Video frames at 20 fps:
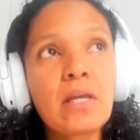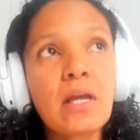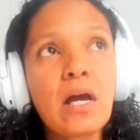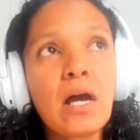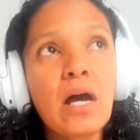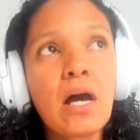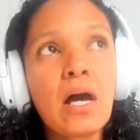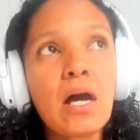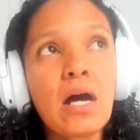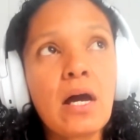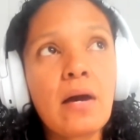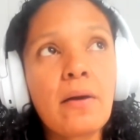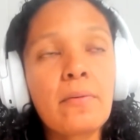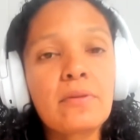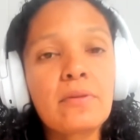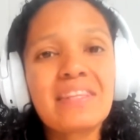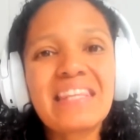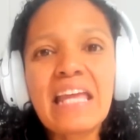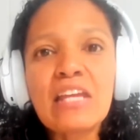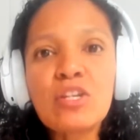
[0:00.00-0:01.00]

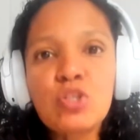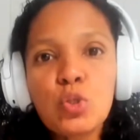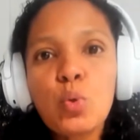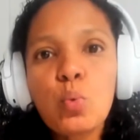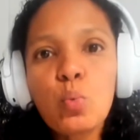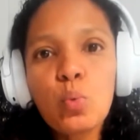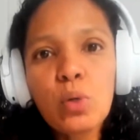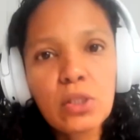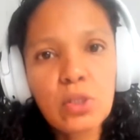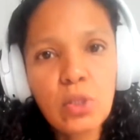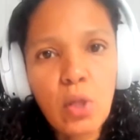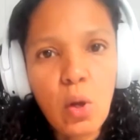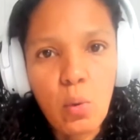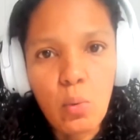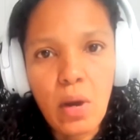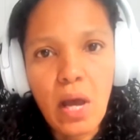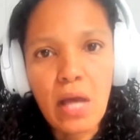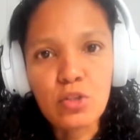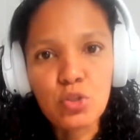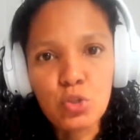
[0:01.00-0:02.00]
Then you will
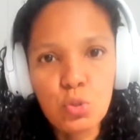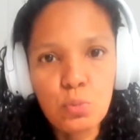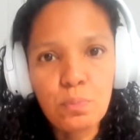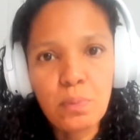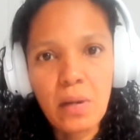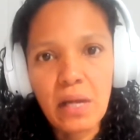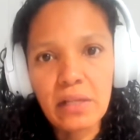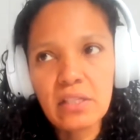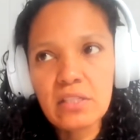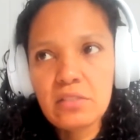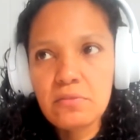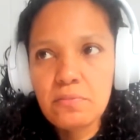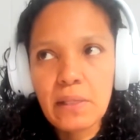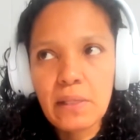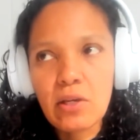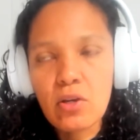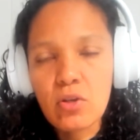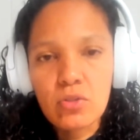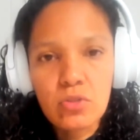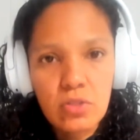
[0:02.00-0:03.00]
know as you practice,
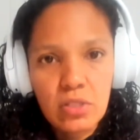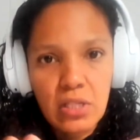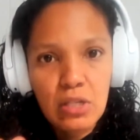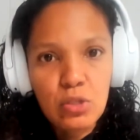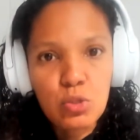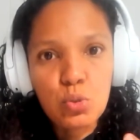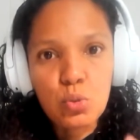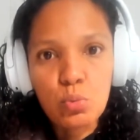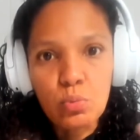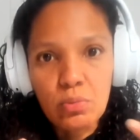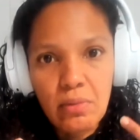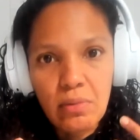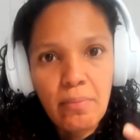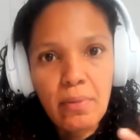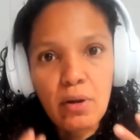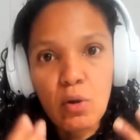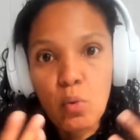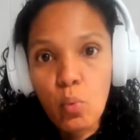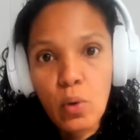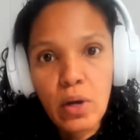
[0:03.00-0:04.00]
because then you
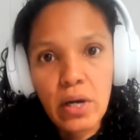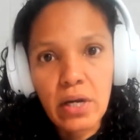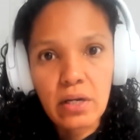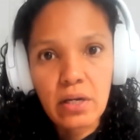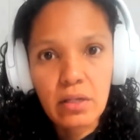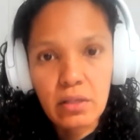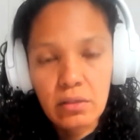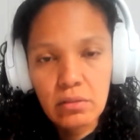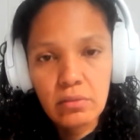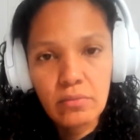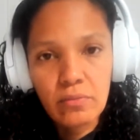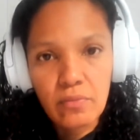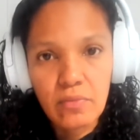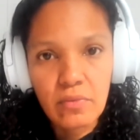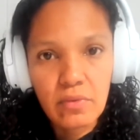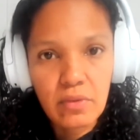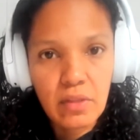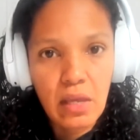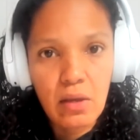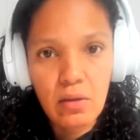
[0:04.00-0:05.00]
remember where
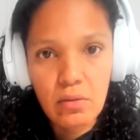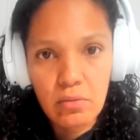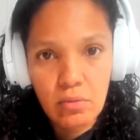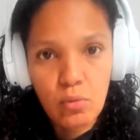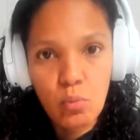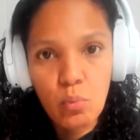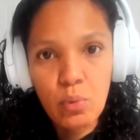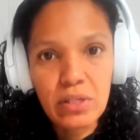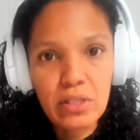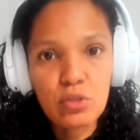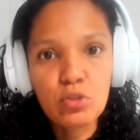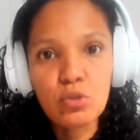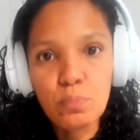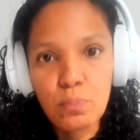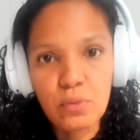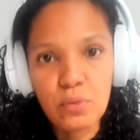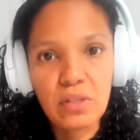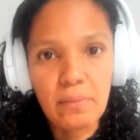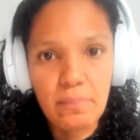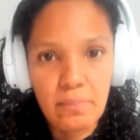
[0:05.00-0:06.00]
did you
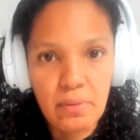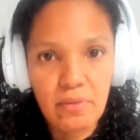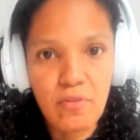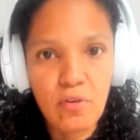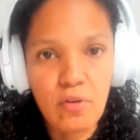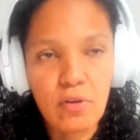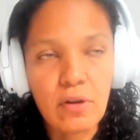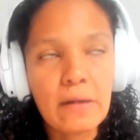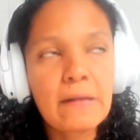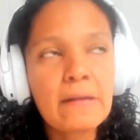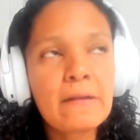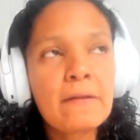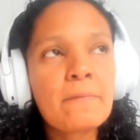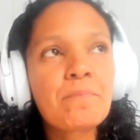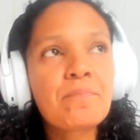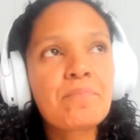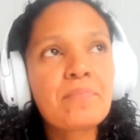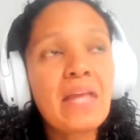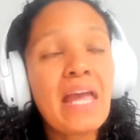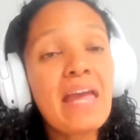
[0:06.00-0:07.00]
put them before.
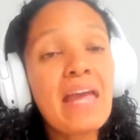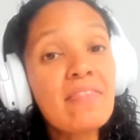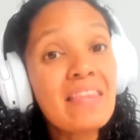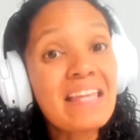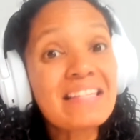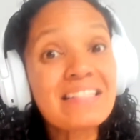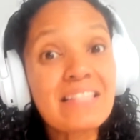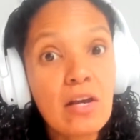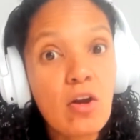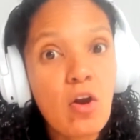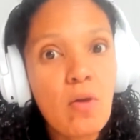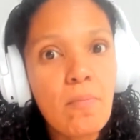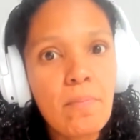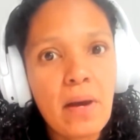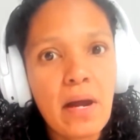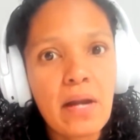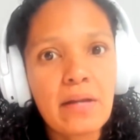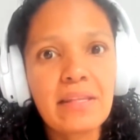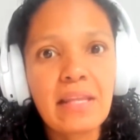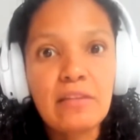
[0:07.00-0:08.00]
And the second
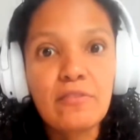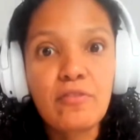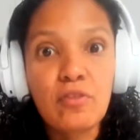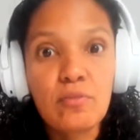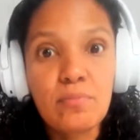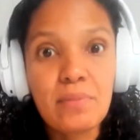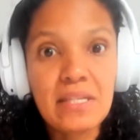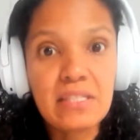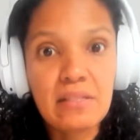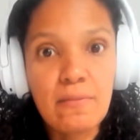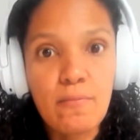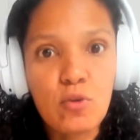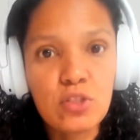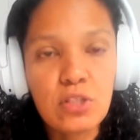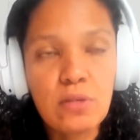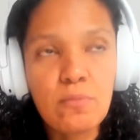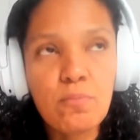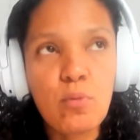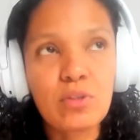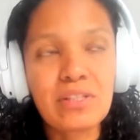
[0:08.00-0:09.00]
part that for me is the most
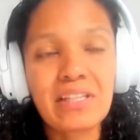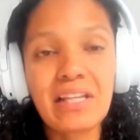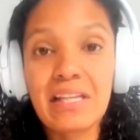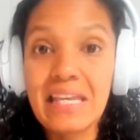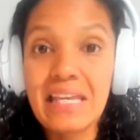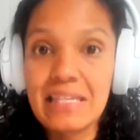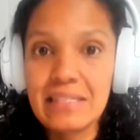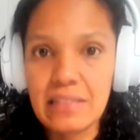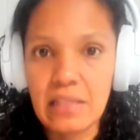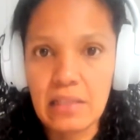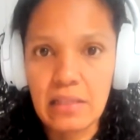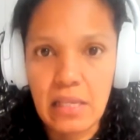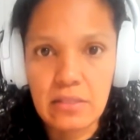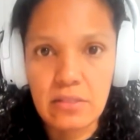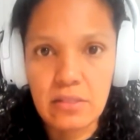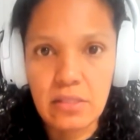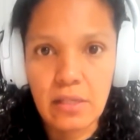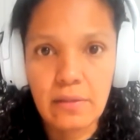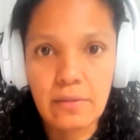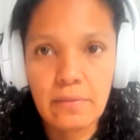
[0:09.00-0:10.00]
important is the
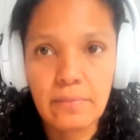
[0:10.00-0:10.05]
testing.